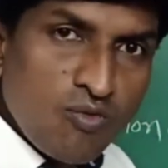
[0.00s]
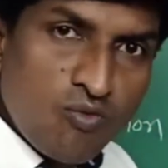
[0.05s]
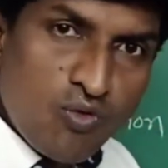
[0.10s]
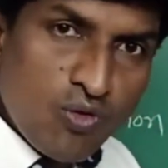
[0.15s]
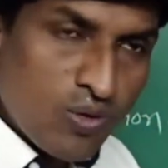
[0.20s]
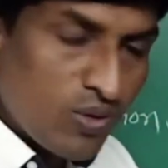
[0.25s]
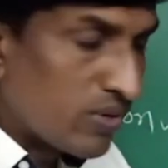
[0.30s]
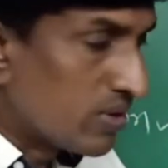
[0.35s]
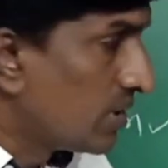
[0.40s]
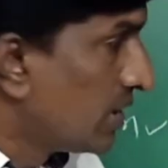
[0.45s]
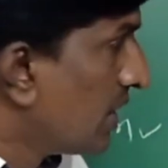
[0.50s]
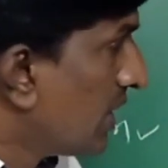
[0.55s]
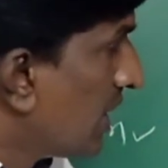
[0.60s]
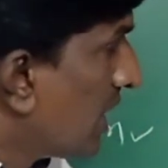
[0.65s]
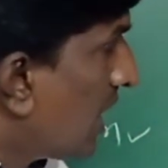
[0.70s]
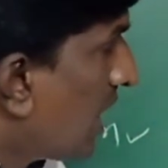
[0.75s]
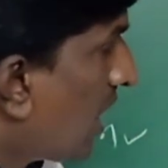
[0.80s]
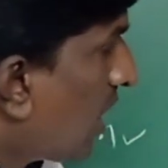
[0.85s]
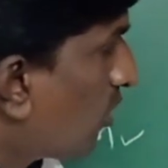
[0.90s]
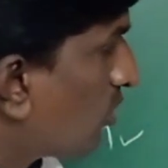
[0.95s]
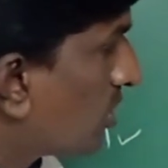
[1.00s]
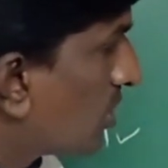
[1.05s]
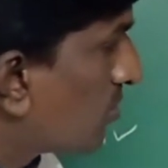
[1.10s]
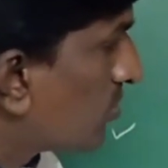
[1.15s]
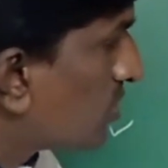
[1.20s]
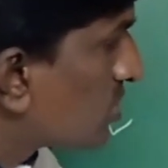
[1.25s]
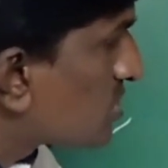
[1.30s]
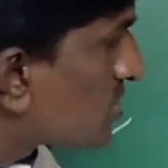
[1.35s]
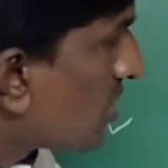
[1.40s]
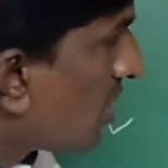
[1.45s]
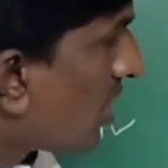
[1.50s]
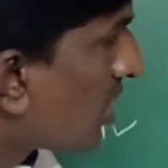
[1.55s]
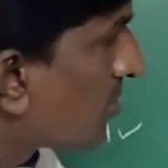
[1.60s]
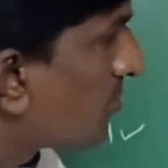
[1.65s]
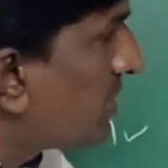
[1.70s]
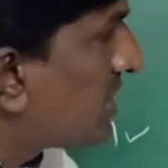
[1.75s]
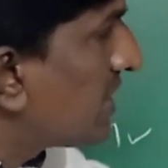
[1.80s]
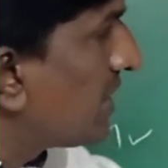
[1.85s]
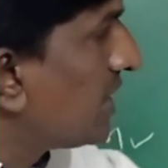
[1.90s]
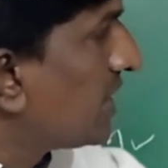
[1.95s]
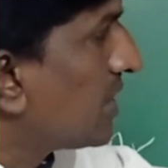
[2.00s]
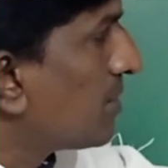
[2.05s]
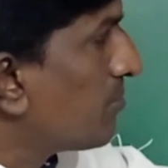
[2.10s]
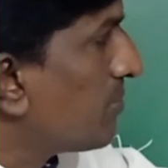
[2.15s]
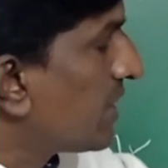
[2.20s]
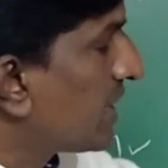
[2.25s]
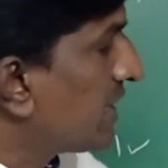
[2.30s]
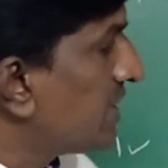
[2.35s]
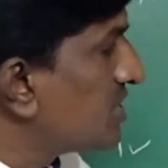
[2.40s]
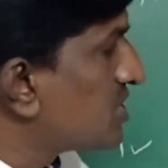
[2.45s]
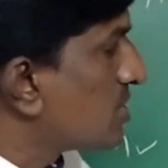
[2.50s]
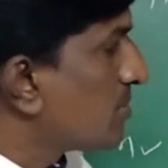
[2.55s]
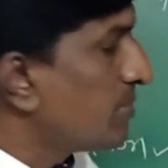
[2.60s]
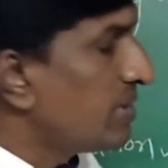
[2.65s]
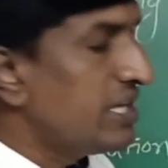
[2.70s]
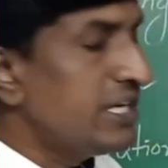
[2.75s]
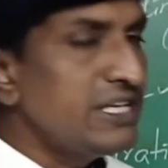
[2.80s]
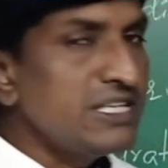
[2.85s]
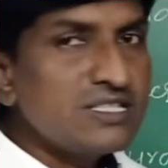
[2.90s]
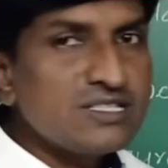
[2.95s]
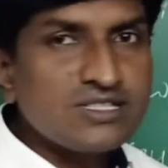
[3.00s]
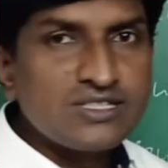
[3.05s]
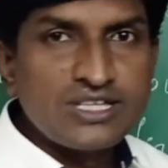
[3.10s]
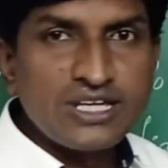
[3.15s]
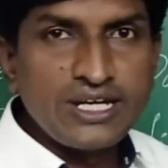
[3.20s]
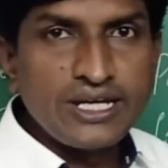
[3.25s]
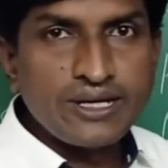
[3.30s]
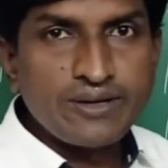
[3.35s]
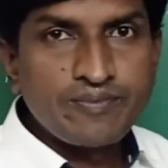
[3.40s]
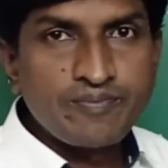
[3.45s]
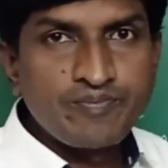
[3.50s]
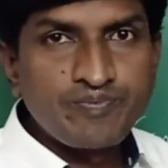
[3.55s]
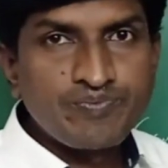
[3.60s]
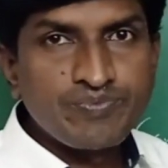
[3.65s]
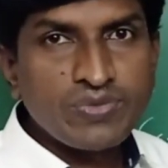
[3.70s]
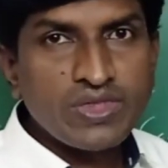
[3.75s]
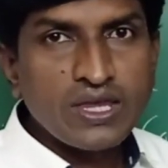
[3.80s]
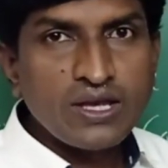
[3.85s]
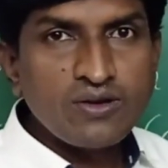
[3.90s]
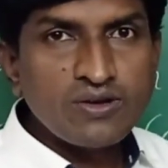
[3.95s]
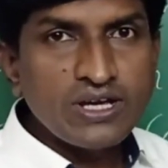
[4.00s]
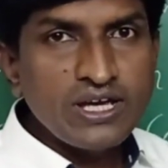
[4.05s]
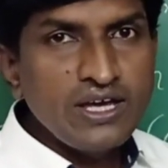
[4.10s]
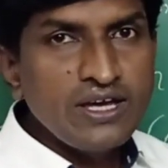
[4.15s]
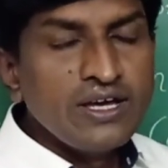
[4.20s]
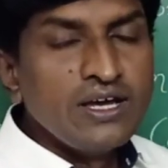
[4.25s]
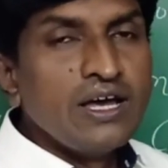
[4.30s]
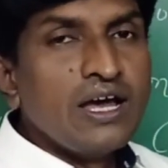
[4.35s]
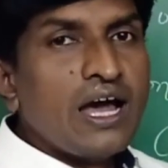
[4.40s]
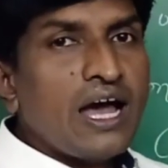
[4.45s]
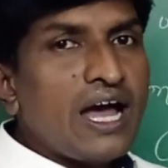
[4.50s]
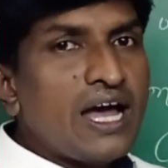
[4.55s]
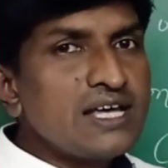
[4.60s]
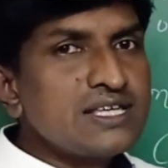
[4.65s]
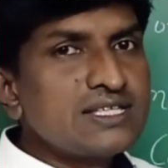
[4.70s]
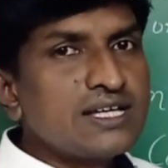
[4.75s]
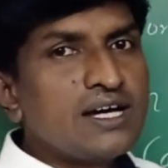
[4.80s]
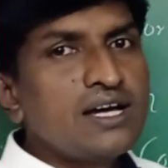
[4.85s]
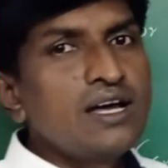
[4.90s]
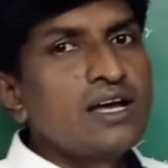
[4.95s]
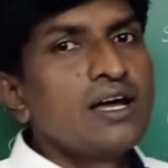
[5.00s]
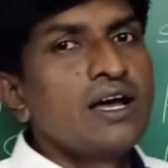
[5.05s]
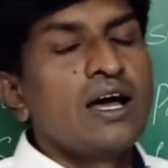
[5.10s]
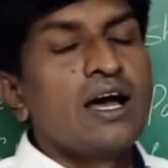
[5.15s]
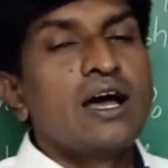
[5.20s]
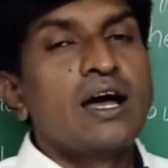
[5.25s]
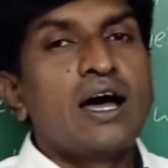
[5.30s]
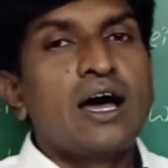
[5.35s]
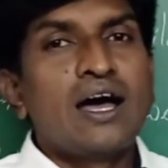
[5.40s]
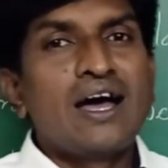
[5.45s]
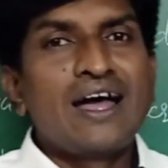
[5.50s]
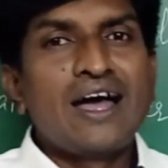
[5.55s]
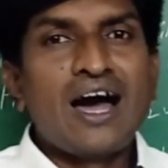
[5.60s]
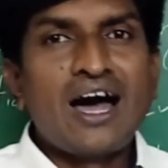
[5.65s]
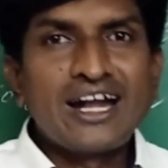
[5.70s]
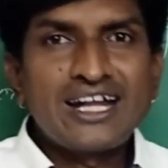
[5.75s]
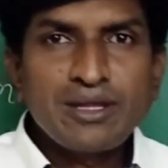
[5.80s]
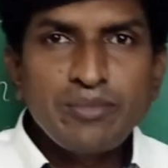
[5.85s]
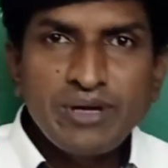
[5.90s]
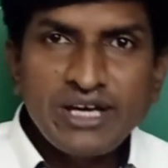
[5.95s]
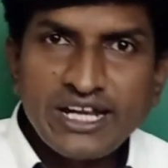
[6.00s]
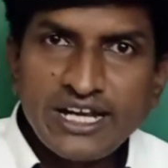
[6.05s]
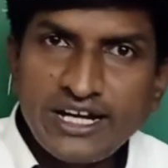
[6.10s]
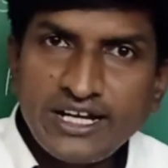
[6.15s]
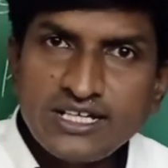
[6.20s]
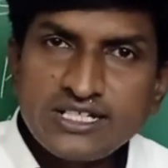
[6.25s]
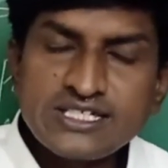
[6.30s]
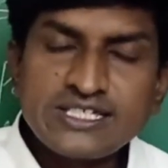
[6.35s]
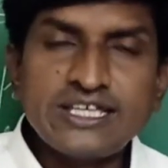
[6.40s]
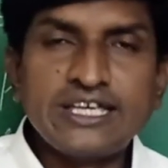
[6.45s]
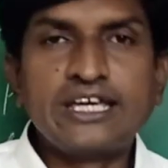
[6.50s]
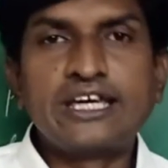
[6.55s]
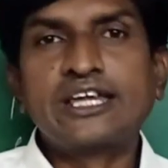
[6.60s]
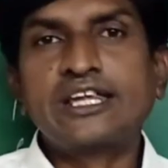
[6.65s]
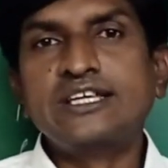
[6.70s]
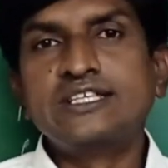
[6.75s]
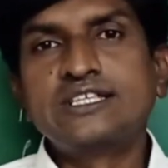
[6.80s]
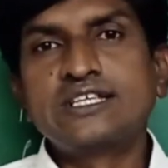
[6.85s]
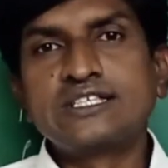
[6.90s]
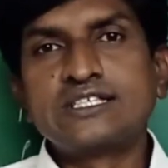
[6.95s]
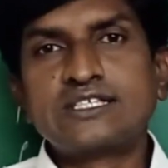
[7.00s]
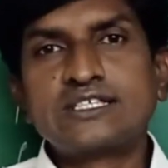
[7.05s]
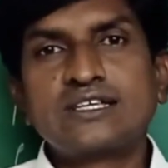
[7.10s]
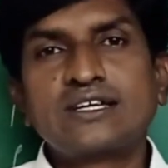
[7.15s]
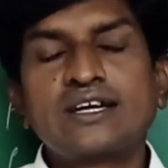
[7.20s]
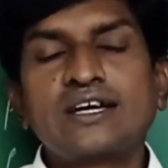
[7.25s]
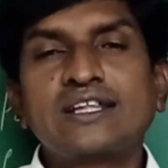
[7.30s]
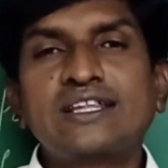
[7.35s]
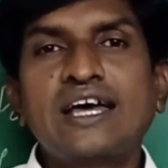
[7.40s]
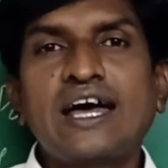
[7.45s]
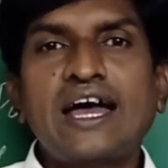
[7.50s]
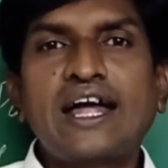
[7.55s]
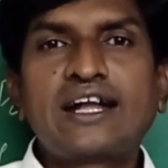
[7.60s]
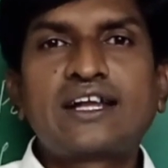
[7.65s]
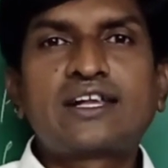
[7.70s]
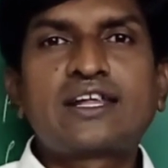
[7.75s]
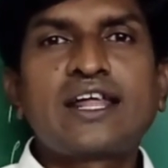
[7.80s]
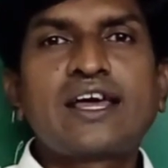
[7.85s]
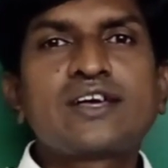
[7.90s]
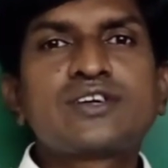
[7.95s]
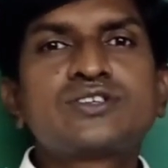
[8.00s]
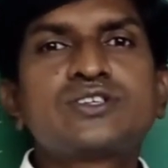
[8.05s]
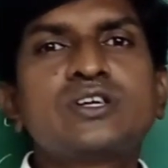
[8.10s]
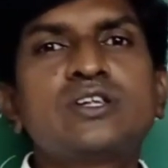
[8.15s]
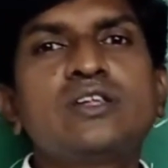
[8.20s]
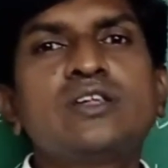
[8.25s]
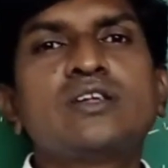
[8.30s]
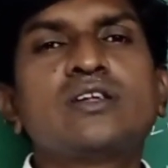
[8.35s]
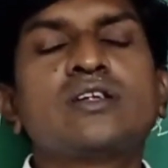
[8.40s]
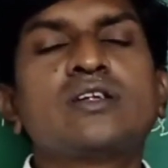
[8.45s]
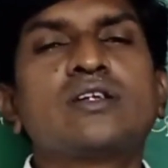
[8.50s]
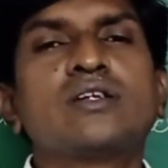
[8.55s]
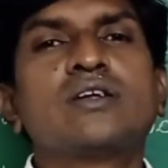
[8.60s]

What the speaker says: 4. Outermost orbit in the magnesium is 3. Okay, as the atomic radius increases, the attraction